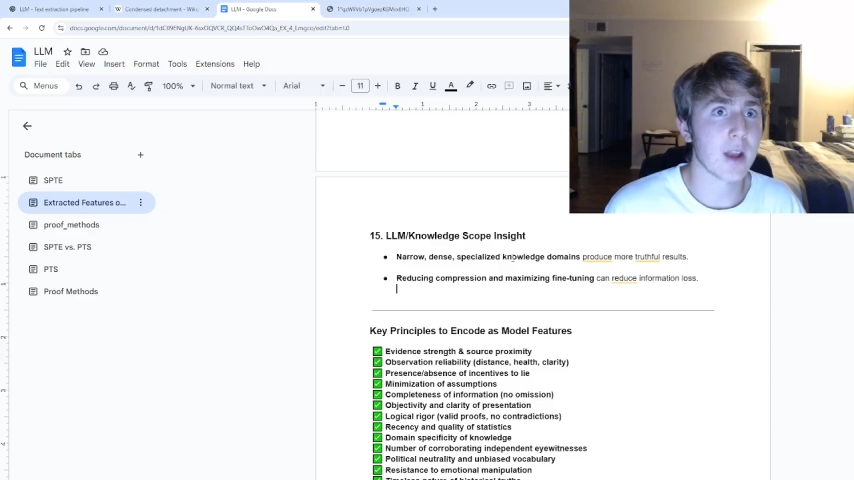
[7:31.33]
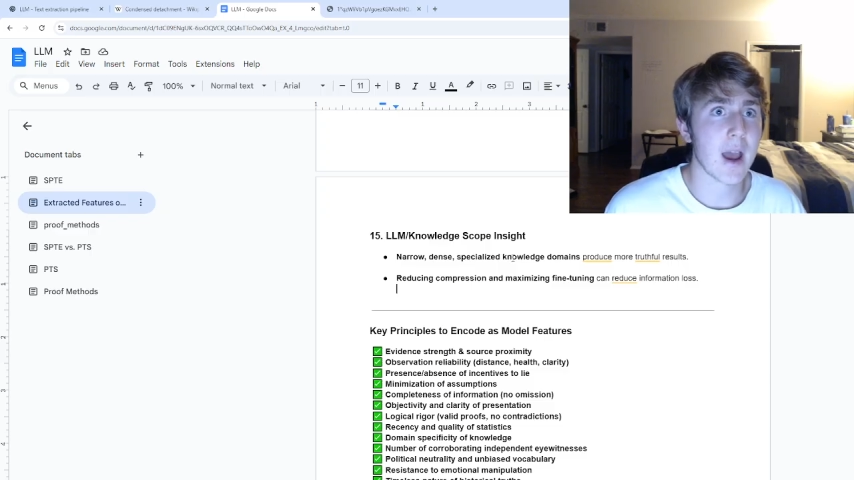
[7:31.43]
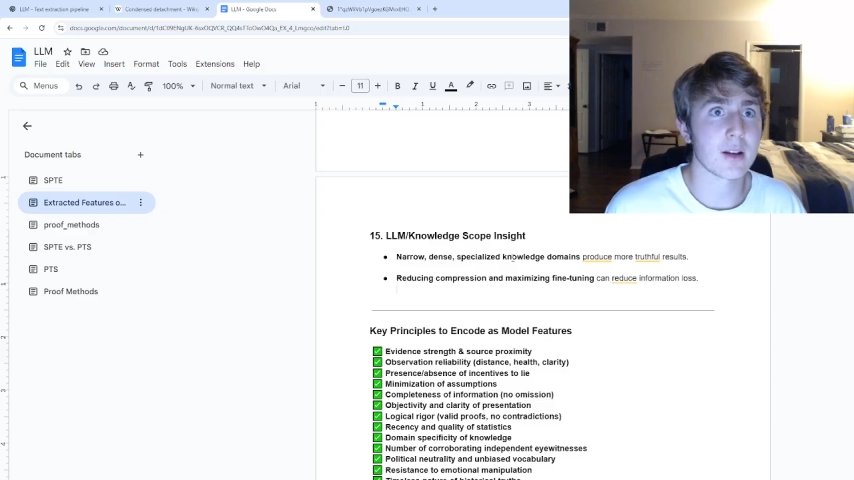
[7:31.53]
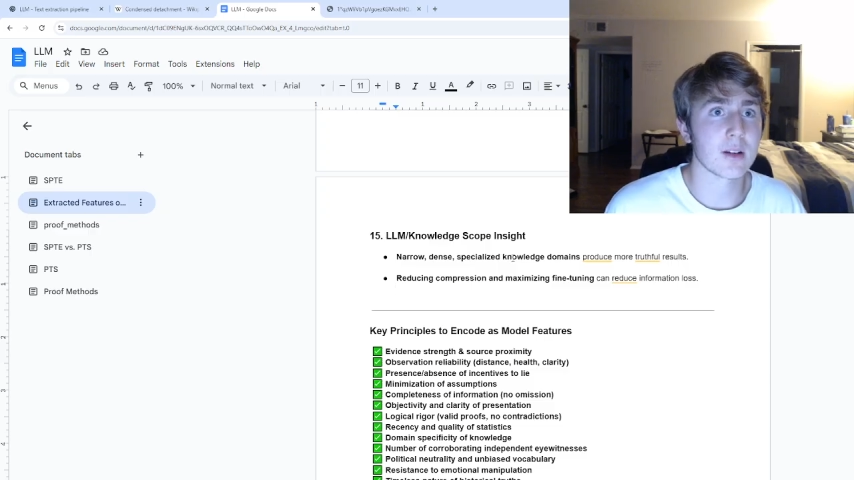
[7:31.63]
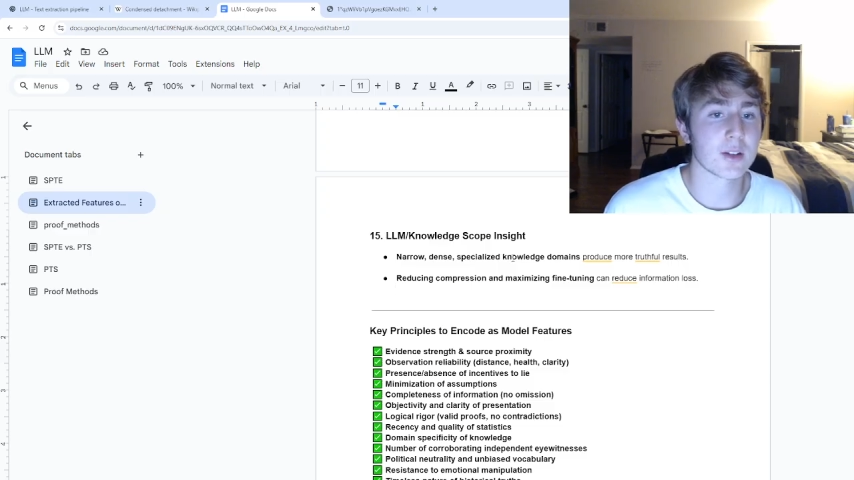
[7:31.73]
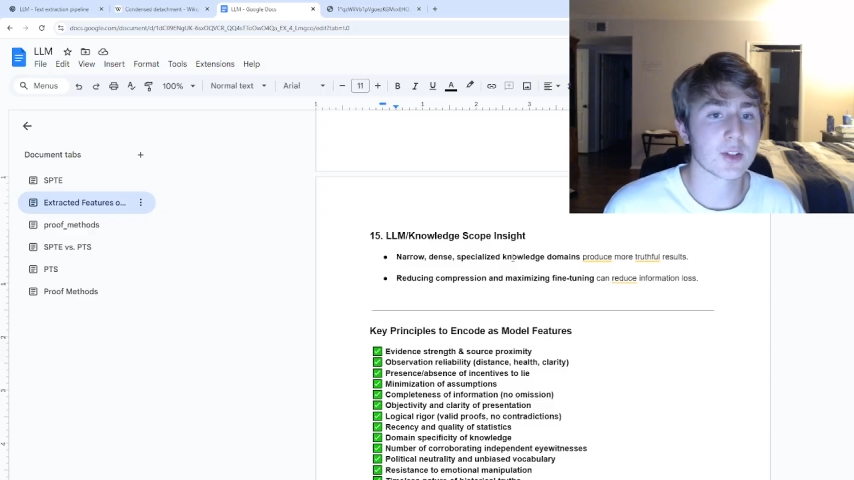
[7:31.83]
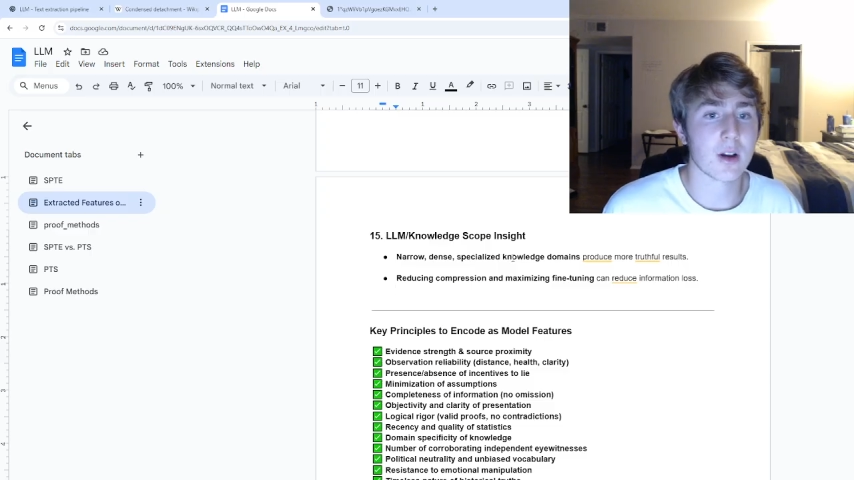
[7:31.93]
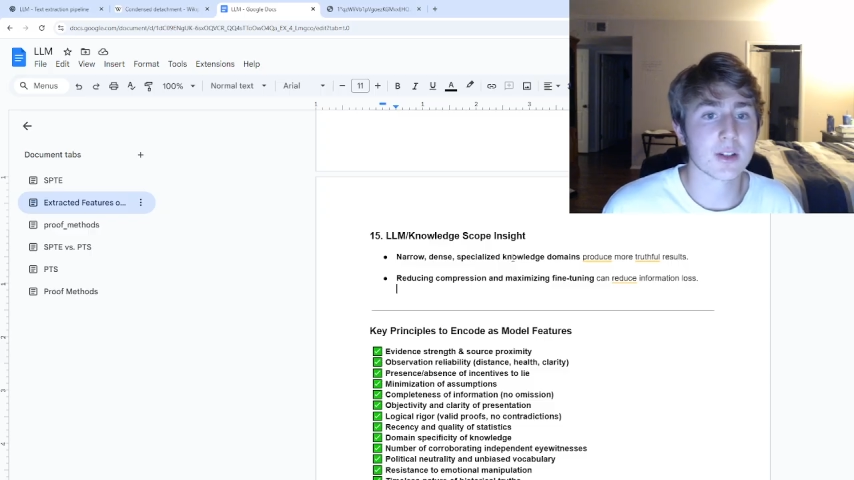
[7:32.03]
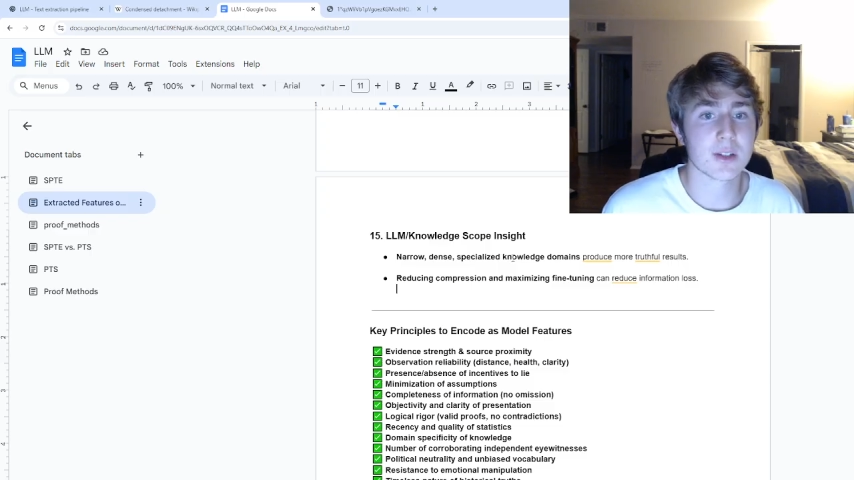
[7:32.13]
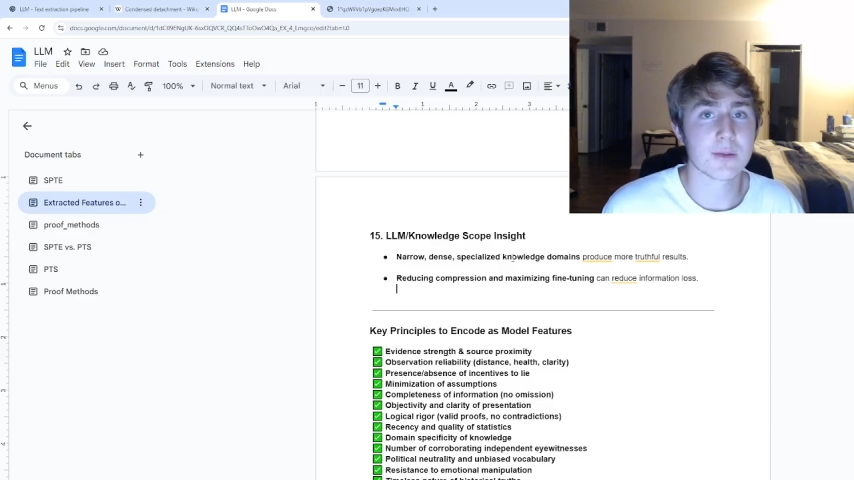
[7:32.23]
had an
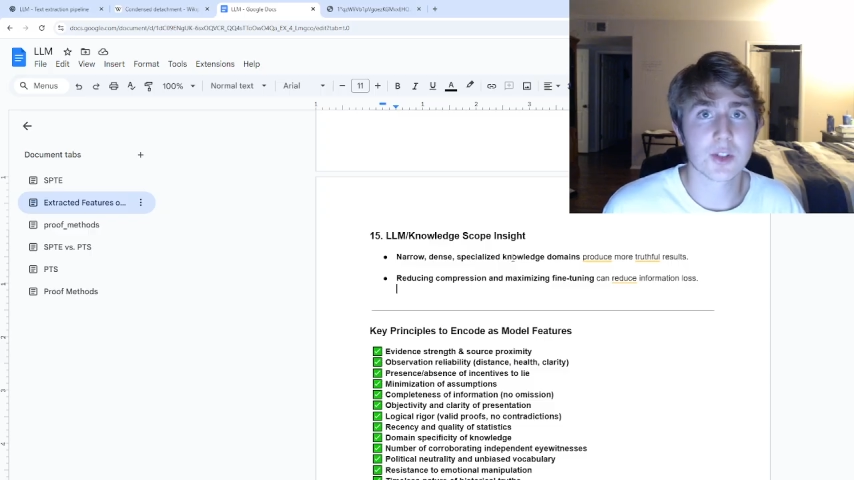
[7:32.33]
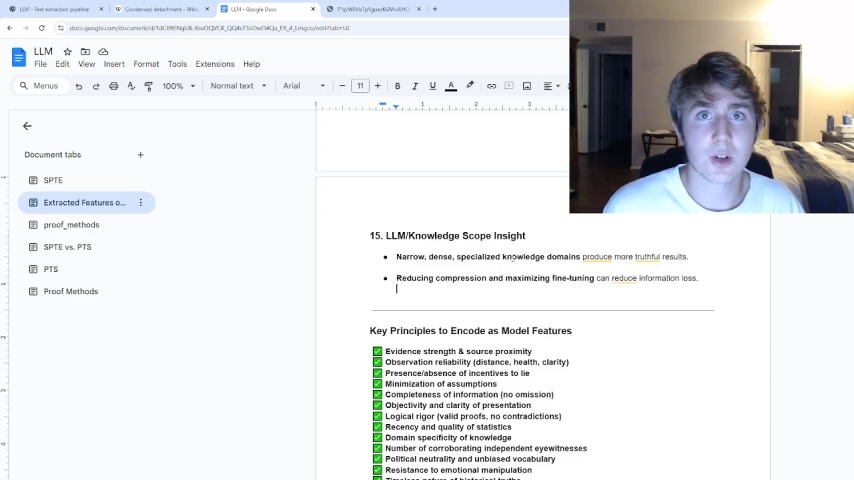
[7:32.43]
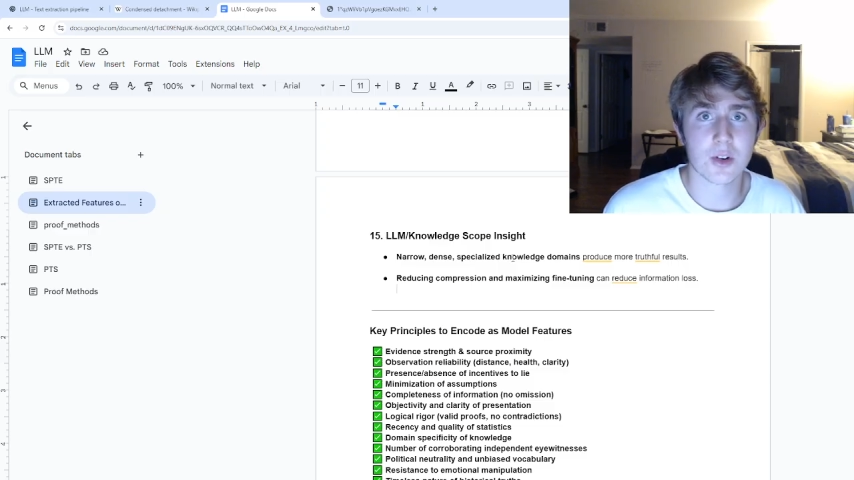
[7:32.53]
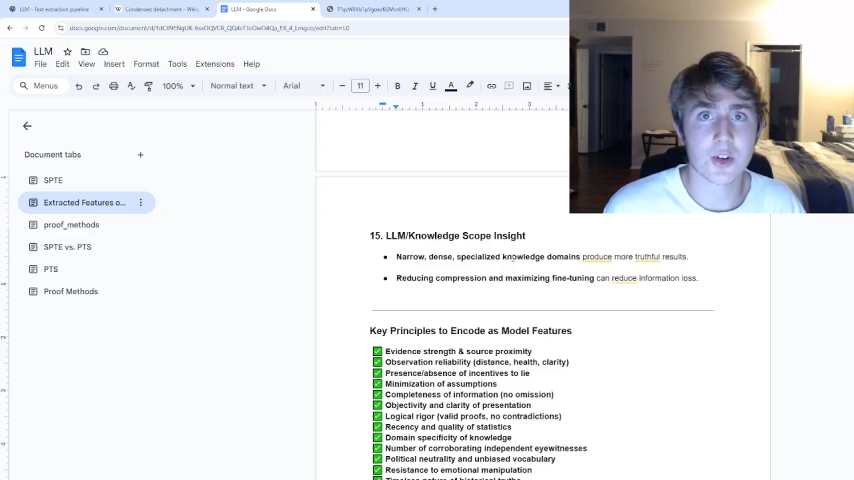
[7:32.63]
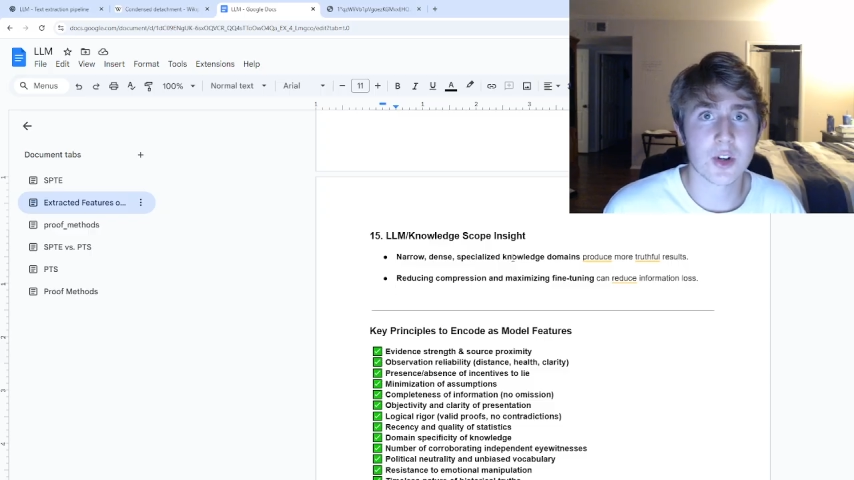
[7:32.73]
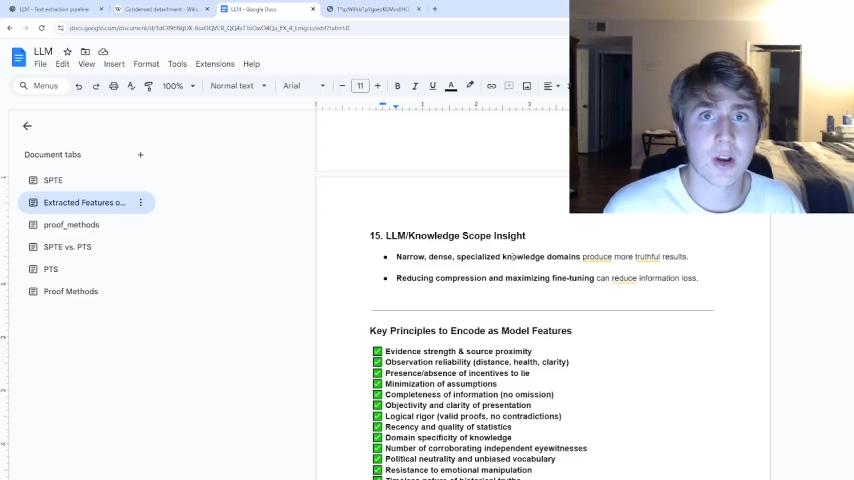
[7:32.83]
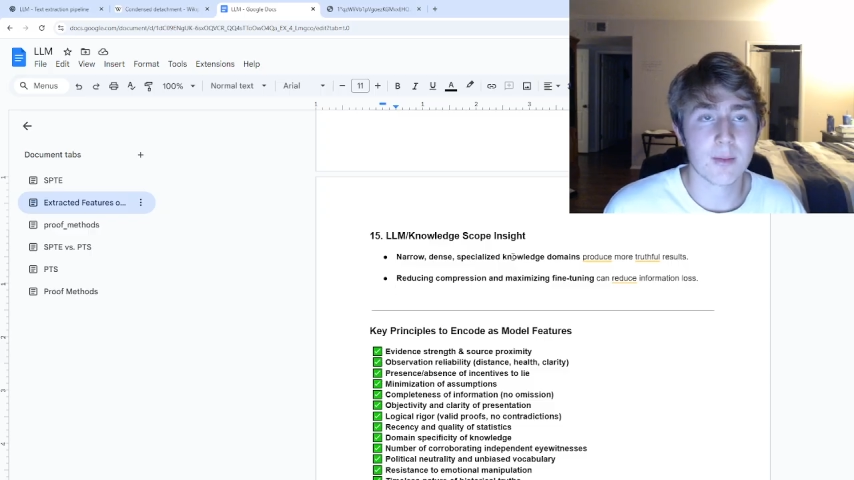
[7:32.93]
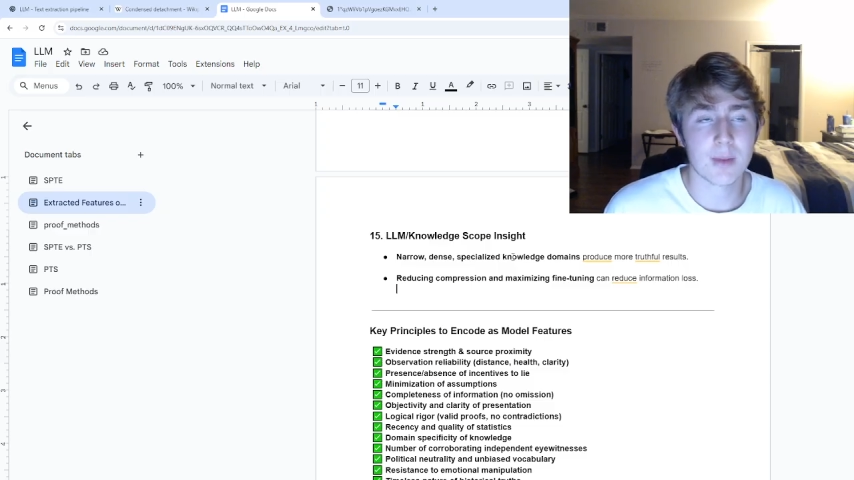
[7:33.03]
exhaustive search